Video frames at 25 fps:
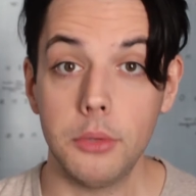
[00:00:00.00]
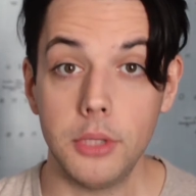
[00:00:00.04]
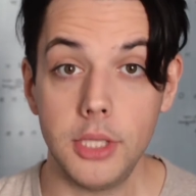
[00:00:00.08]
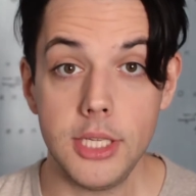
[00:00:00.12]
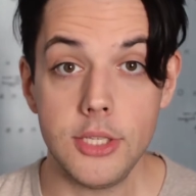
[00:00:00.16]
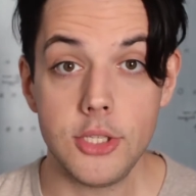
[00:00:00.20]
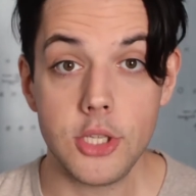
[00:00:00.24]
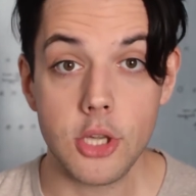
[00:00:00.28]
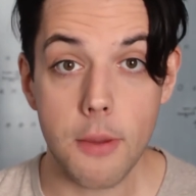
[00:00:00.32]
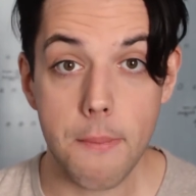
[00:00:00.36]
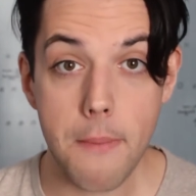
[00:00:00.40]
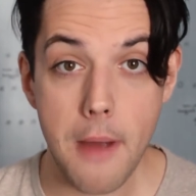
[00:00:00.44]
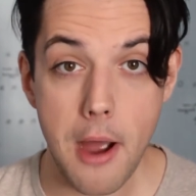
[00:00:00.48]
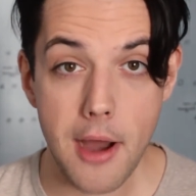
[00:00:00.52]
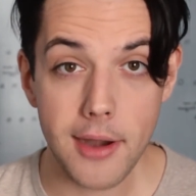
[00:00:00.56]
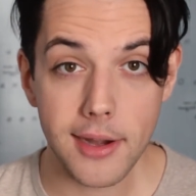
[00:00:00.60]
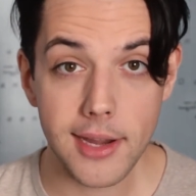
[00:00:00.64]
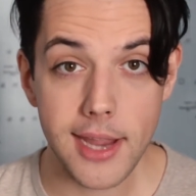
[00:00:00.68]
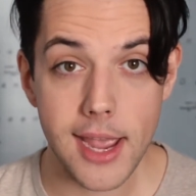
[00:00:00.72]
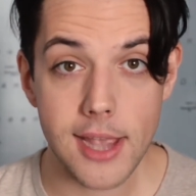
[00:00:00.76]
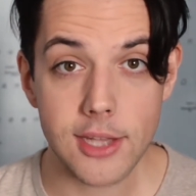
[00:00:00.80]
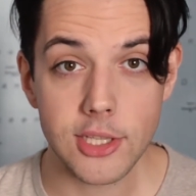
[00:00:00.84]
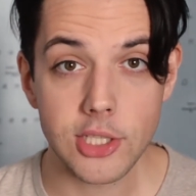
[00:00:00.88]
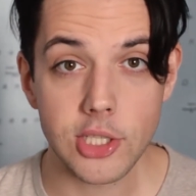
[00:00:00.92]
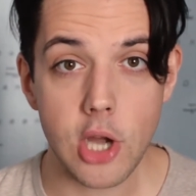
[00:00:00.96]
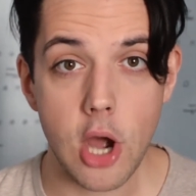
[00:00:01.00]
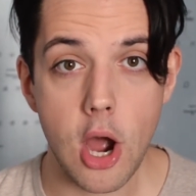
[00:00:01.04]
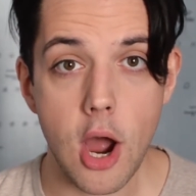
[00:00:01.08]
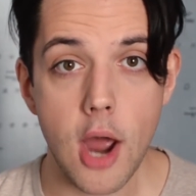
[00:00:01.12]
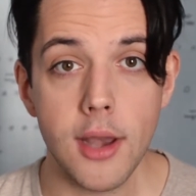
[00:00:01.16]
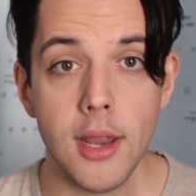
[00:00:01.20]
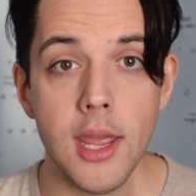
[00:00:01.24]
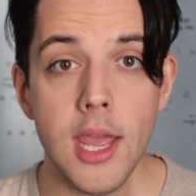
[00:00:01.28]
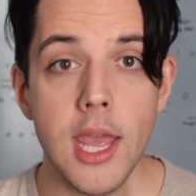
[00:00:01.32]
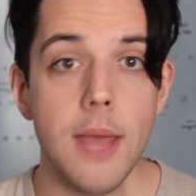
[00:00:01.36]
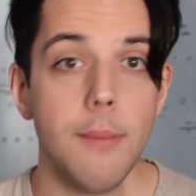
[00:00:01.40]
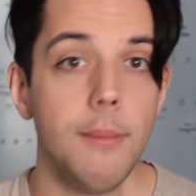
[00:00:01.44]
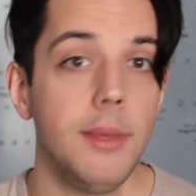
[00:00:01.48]
releasing your podcast
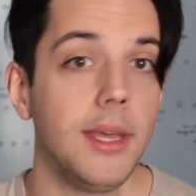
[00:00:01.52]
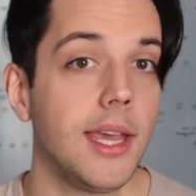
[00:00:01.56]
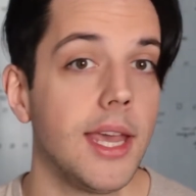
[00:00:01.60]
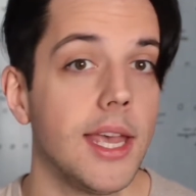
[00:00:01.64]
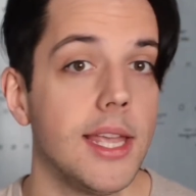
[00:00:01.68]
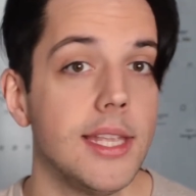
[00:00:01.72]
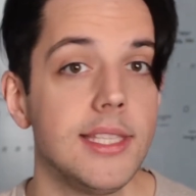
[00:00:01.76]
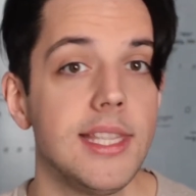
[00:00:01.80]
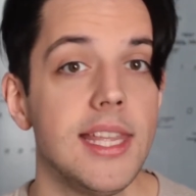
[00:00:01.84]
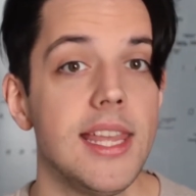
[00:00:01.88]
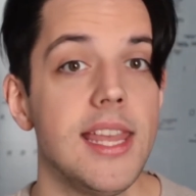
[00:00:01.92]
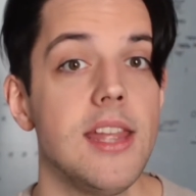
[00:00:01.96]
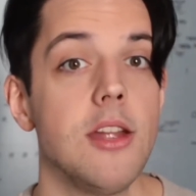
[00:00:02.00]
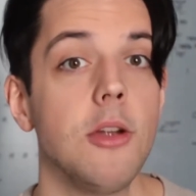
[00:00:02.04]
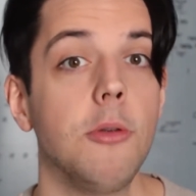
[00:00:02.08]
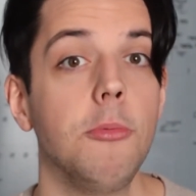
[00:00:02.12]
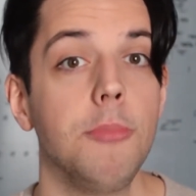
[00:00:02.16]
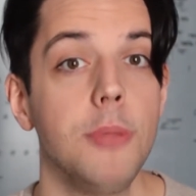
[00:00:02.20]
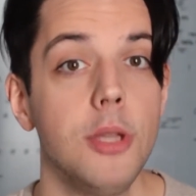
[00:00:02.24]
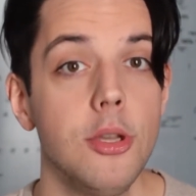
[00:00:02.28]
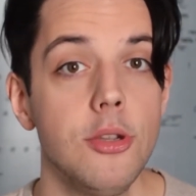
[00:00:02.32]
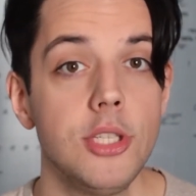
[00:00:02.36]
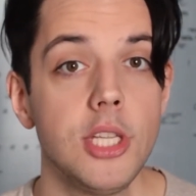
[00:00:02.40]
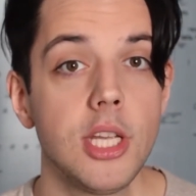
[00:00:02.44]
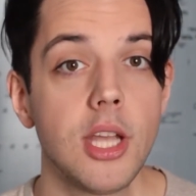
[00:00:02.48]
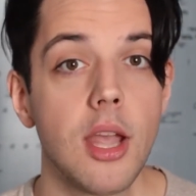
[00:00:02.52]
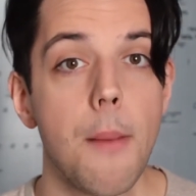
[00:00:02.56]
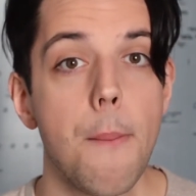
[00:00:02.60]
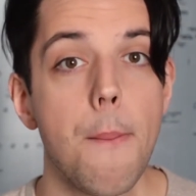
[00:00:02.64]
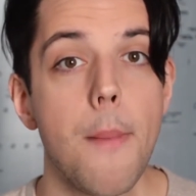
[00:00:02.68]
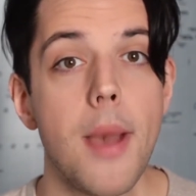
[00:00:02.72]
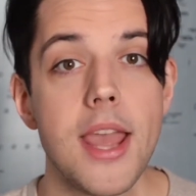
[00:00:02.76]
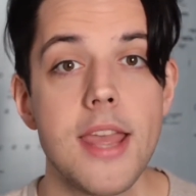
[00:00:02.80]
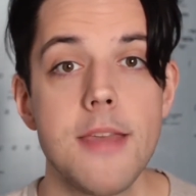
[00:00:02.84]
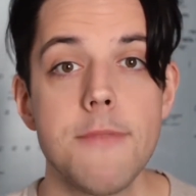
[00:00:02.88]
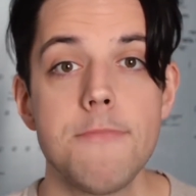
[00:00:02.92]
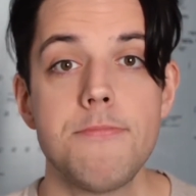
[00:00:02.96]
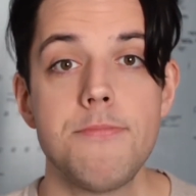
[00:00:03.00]
on, because their music
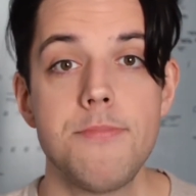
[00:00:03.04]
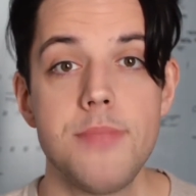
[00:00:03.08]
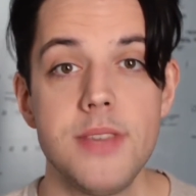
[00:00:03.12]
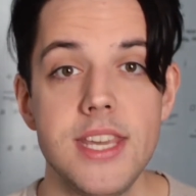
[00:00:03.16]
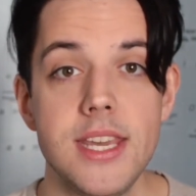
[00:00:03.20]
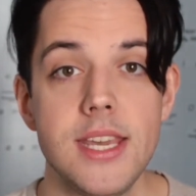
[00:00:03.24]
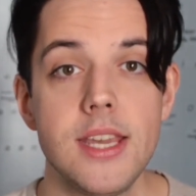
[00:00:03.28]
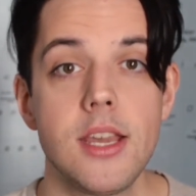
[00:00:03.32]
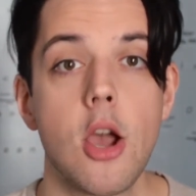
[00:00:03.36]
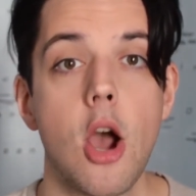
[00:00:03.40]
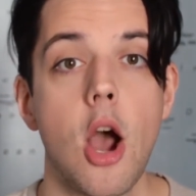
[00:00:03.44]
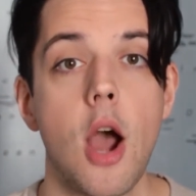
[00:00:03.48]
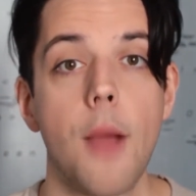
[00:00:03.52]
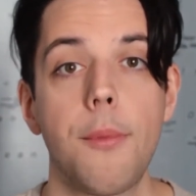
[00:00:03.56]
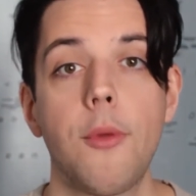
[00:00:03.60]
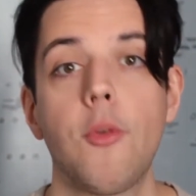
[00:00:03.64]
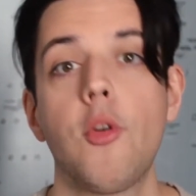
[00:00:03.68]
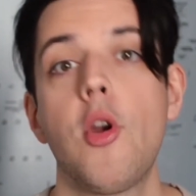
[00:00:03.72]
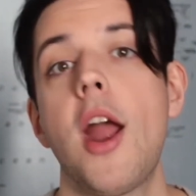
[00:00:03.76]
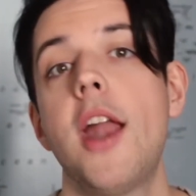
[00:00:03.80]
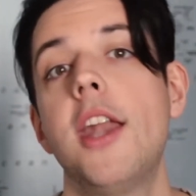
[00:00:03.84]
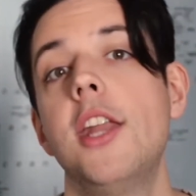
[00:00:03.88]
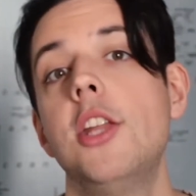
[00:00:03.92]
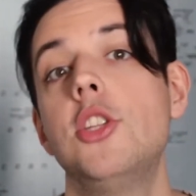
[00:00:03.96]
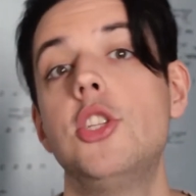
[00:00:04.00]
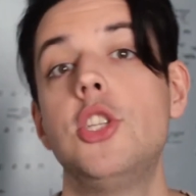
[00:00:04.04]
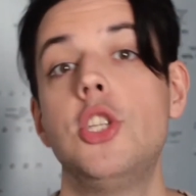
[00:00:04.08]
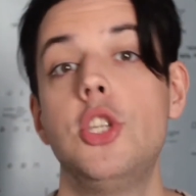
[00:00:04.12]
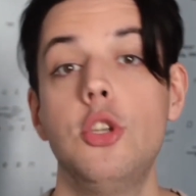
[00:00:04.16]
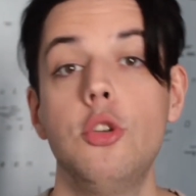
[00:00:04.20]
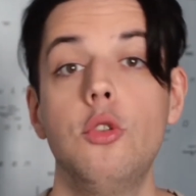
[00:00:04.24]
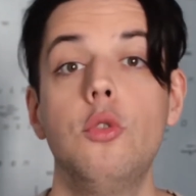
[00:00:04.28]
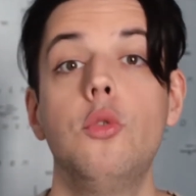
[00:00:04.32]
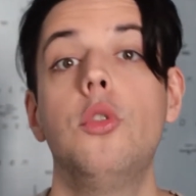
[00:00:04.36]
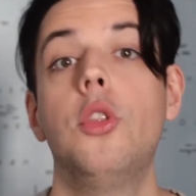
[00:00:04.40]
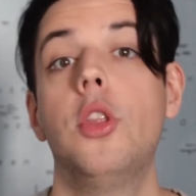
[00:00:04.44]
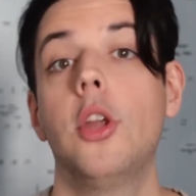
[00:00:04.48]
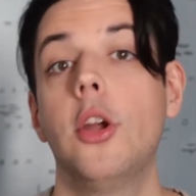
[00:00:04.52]
might be copyrighted
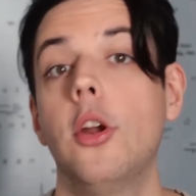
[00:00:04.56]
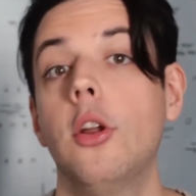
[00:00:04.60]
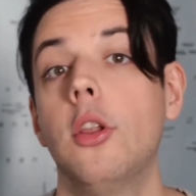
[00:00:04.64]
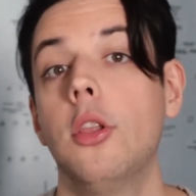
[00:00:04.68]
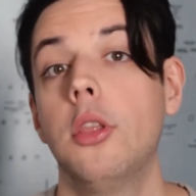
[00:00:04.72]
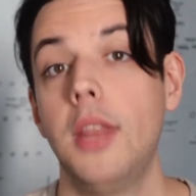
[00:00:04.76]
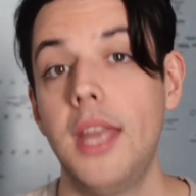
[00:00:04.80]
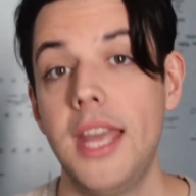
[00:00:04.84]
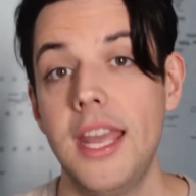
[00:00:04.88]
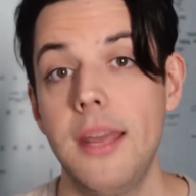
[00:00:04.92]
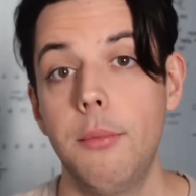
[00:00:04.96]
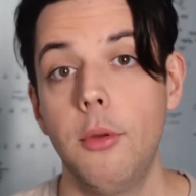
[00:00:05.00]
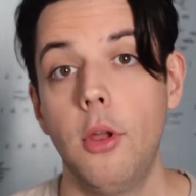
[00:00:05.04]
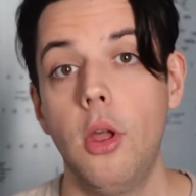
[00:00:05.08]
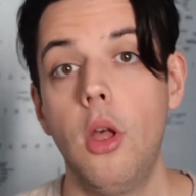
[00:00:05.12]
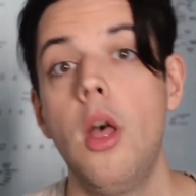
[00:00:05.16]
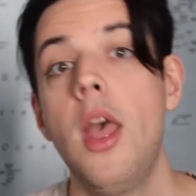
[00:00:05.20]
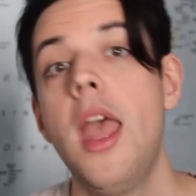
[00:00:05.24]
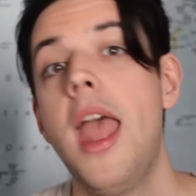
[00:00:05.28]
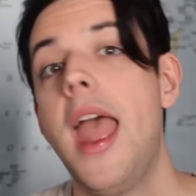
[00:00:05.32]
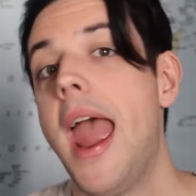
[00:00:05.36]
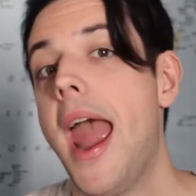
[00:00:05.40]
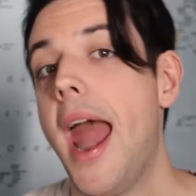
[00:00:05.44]
to their label.